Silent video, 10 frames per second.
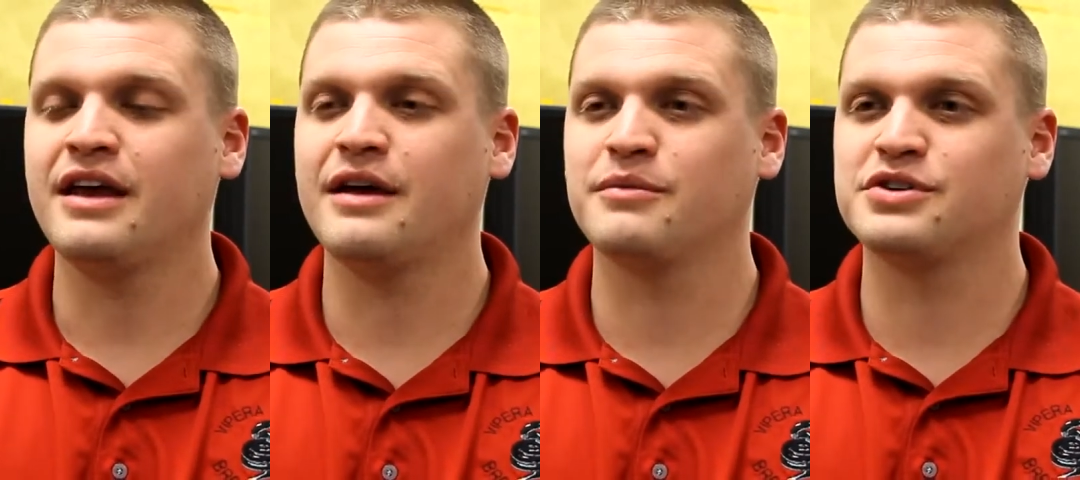
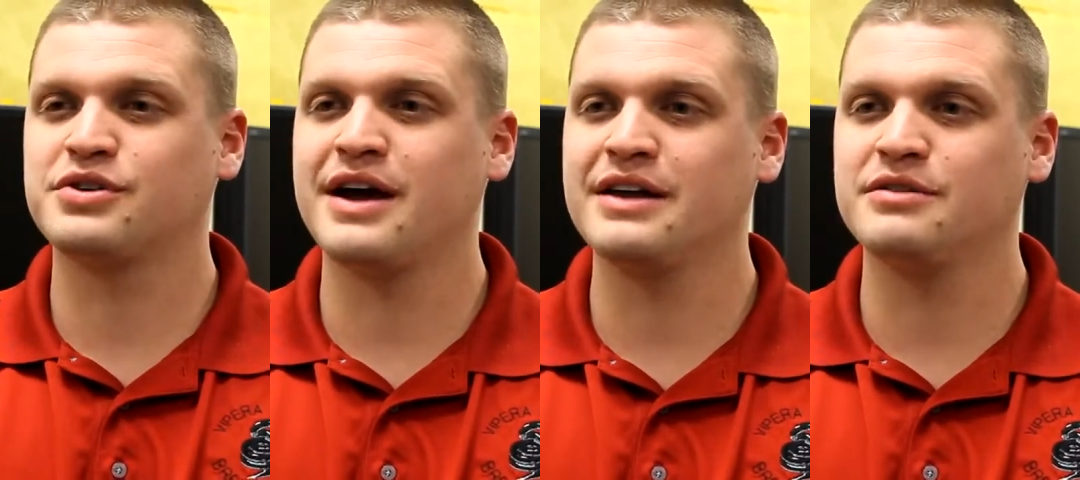and we're
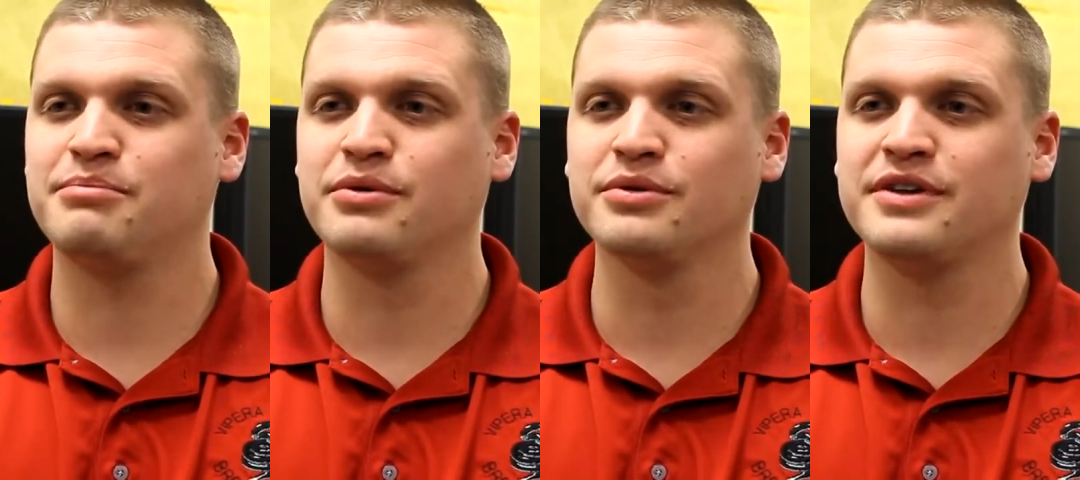trying to
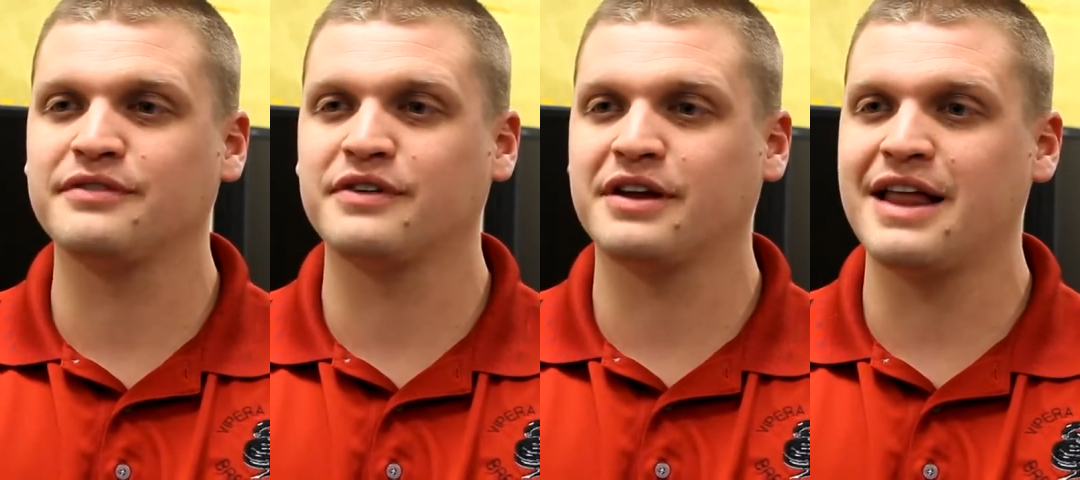pull
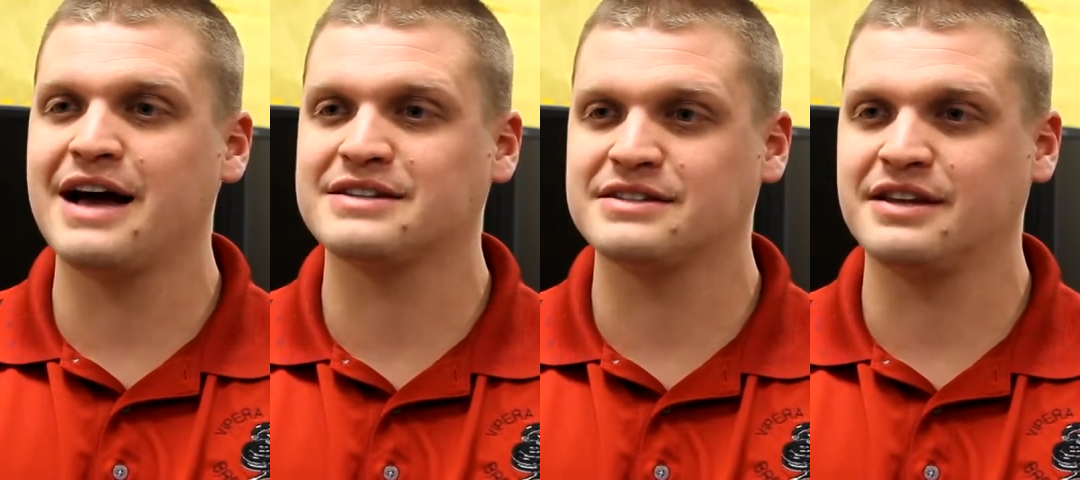different
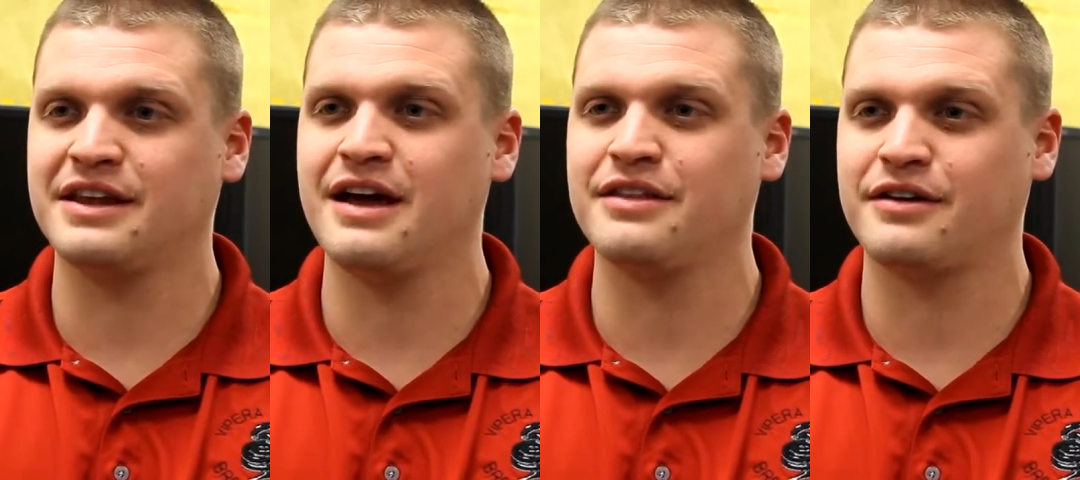classes
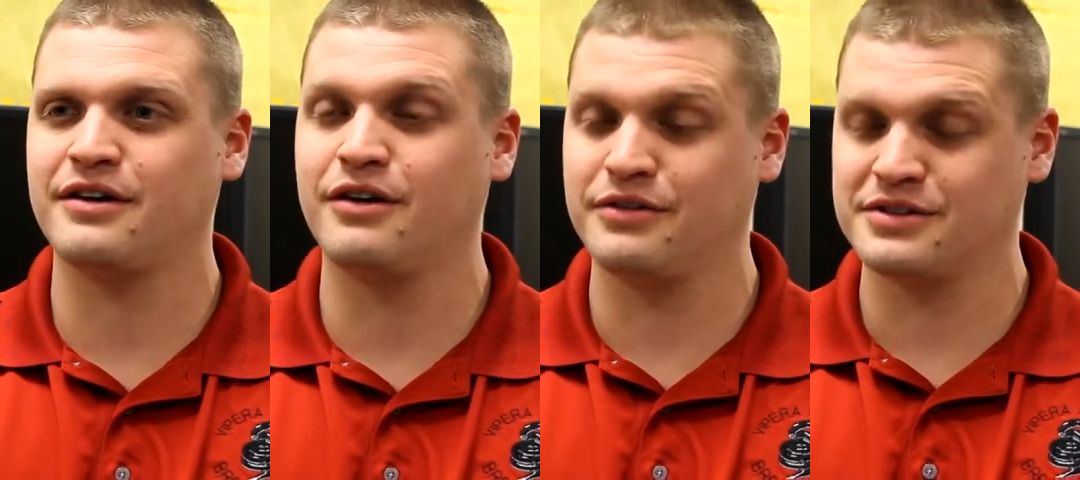
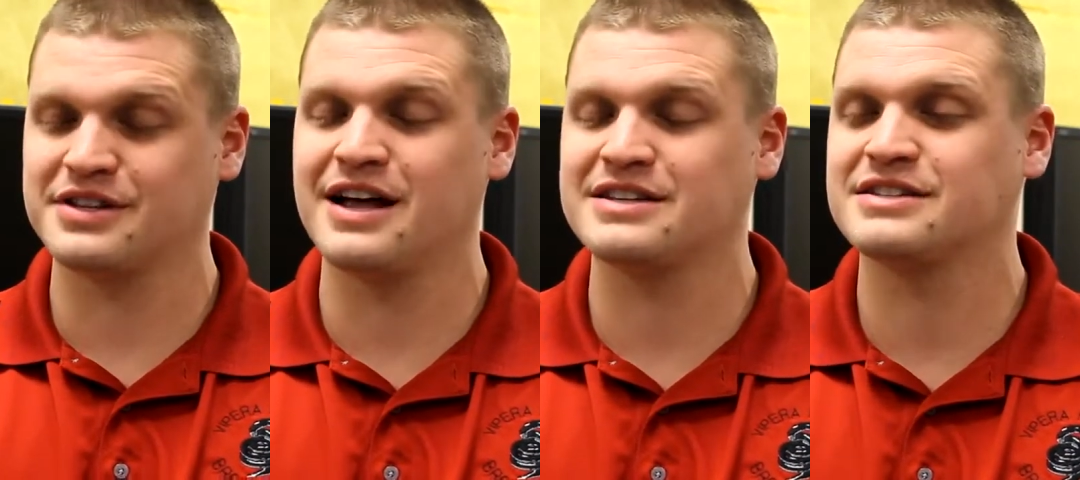together, all those
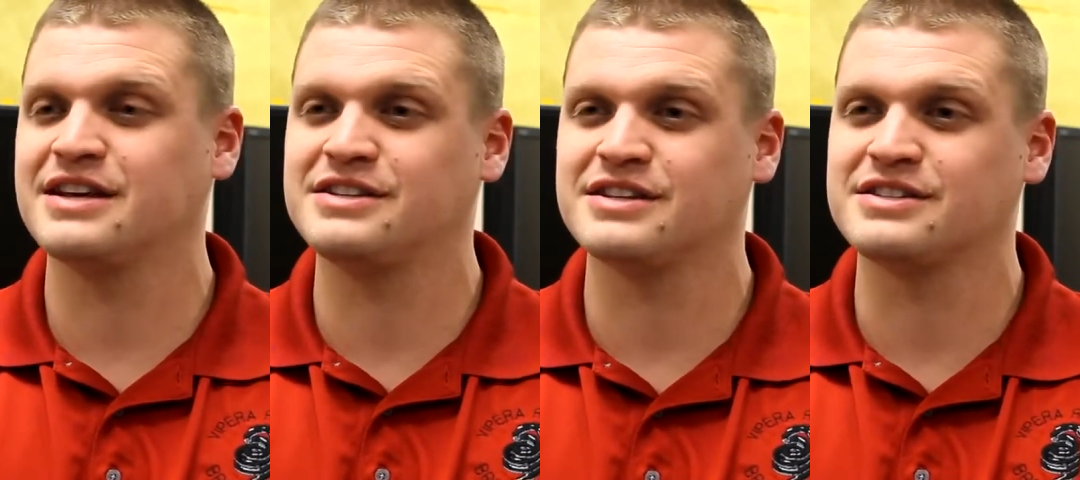classes
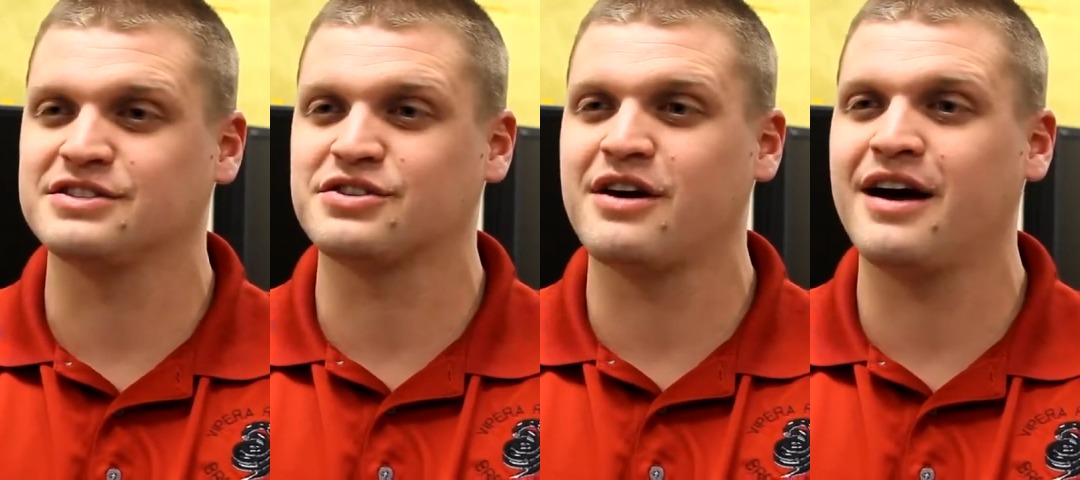I just
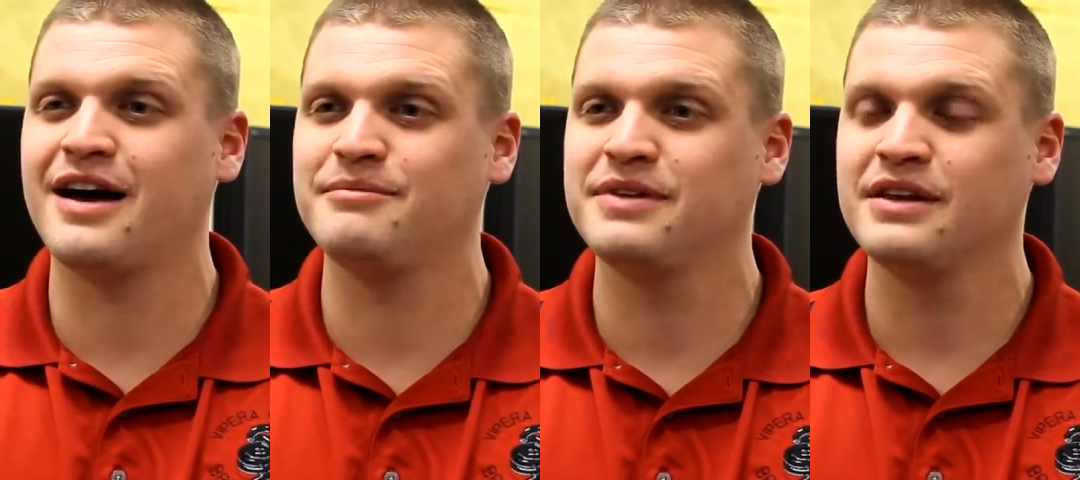
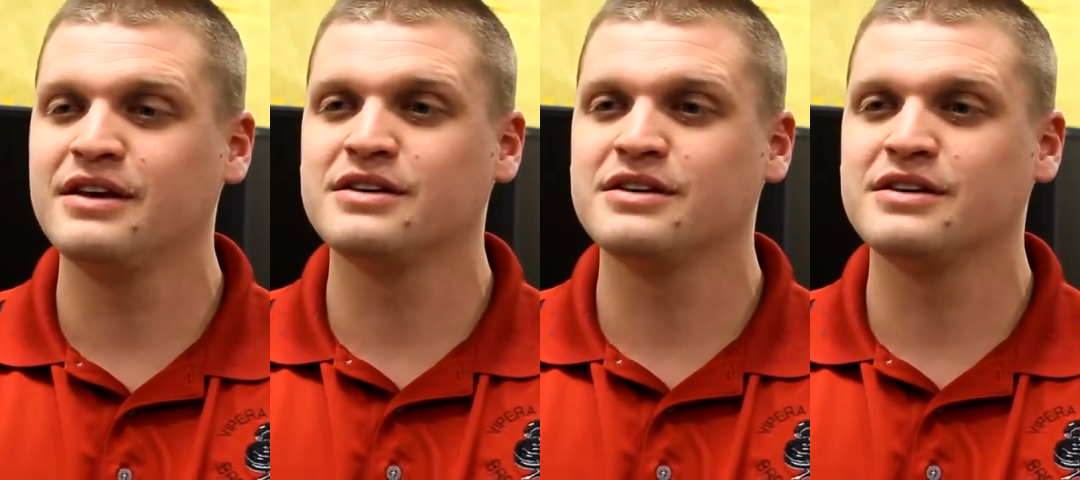described,